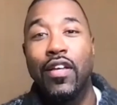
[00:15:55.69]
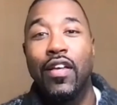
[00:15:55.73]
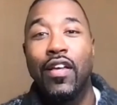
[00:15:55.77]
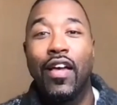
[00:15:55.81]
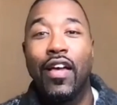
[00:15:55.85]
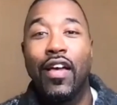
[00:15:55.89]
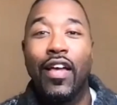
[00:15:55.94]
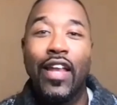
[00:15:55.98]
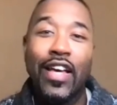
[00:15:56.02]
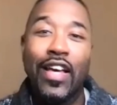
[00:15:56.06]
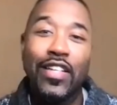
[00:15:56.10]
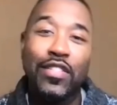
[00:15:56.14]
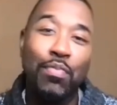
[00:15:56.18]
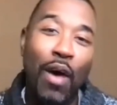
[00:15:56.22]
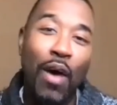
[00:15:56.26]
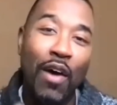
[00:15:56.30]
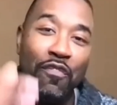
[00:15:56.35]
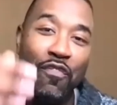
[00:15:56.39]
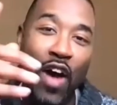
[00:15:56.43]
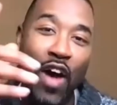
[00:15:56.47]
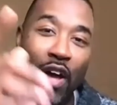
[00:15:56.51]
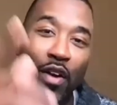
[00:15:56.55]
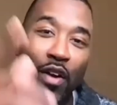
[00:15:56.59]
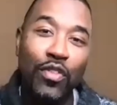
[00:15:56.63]
And that's my
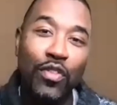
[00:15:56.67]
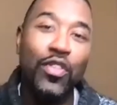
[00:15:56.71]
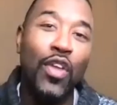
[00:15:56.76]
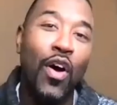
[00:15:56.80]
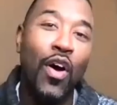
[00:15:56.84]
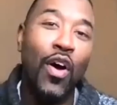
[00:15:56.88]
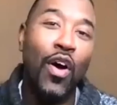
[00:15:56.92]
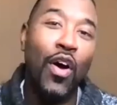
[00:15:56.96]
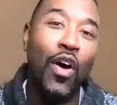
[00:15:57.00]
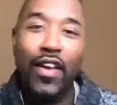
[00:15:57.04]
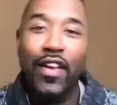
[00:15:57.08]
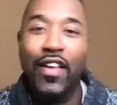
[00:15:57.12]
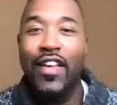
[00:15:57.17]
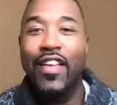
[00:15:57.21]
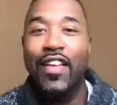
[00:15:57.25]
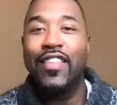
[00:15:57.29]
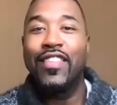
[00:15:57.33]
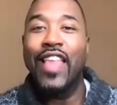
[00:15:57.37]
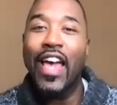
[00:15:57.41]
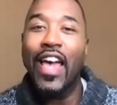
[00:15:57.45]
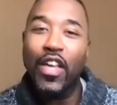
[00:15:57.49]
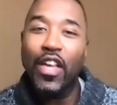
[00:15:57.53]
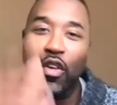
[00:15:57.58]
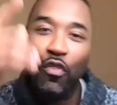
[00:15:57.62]
final thought.
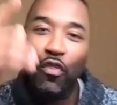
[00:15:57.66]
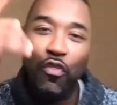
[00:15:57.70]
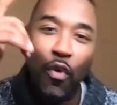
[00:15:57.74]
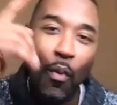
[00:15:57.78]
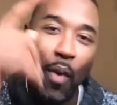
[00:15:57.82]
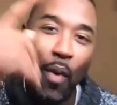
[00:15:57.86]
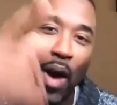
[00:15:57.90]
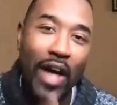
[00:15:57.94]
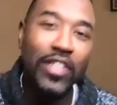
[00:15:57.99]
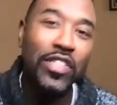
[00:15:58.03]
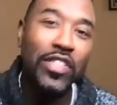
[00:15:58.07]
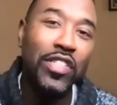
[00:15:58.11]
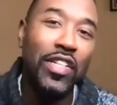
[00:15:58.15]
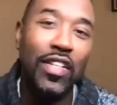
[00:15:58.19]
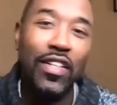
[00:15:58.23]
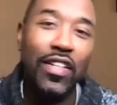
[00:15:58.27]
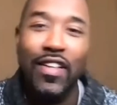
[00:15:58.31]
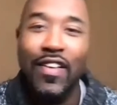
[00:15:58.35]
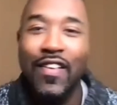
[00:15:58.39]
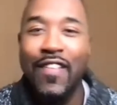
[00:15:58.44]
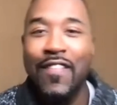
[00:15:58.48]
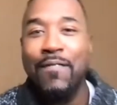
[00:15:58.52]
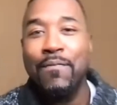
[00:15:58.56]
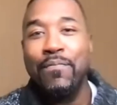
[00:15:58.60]
Thank you for watching
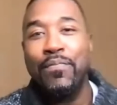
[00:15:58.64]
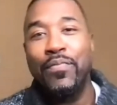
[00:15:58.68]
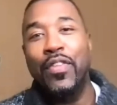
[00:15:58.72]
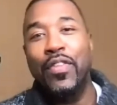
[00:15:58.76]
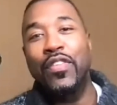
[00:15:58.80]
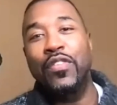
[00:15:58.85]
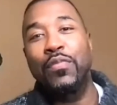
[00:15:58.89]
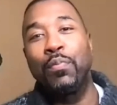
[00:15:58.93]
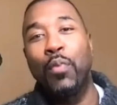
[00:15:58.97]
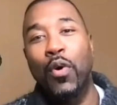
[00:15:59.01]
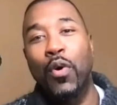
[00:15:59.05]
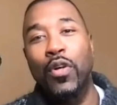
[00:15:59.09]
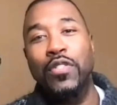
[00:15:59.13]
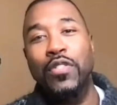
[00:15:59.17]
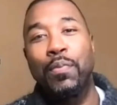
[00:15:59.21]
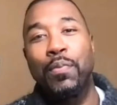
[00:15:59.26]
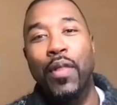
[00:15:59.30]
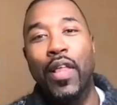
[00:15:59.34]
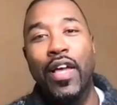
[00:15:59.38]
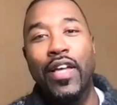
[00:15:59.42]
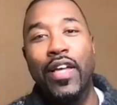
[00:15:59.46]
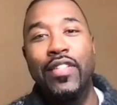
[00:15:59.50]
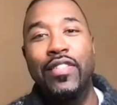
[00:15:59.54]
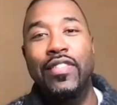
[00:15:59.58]
The Sports
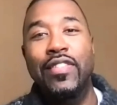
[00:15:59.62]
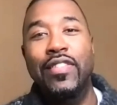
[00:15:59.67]
Place.